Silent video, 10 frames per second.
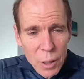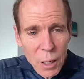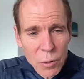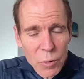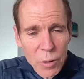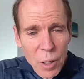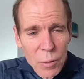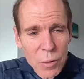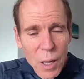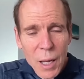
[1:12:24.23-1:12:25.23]
cancer
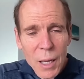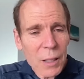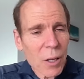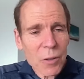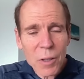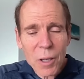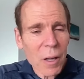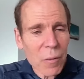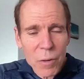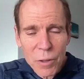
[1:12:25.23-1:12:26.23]
cells, it doesn't
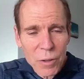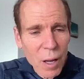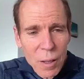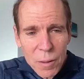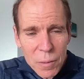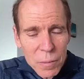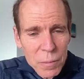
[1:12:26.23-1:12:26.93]
kill every cell.